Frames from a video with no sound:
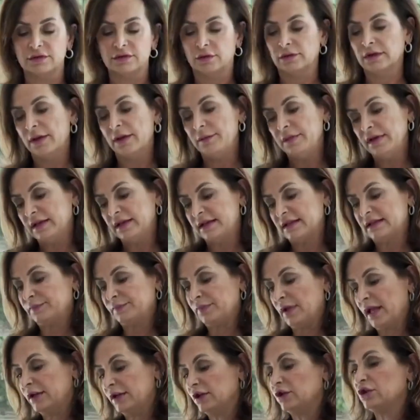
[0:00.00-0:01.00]
So let me
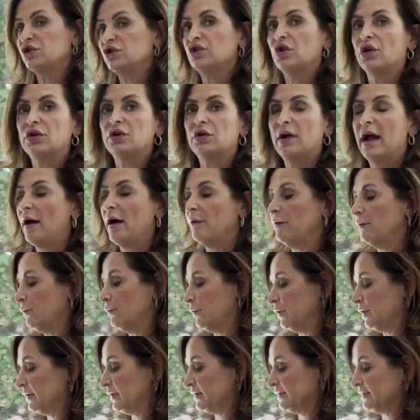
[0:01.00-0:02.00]
explain and show you how it
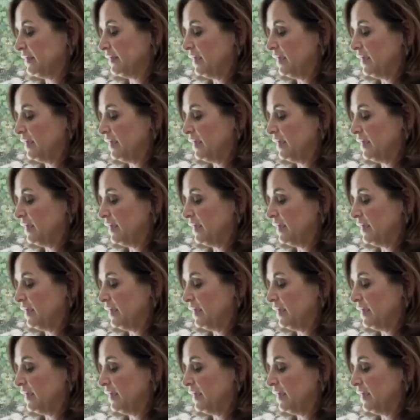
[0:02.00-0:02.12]
works.